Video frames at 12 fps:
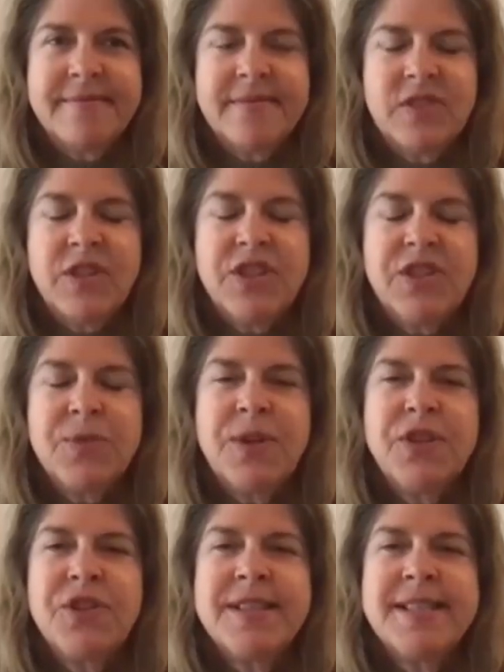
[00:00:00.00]
So I just
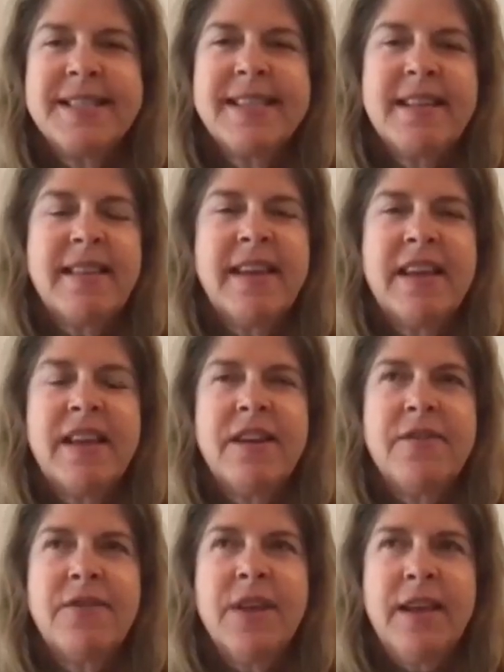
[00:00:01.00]
want you to sit thinking of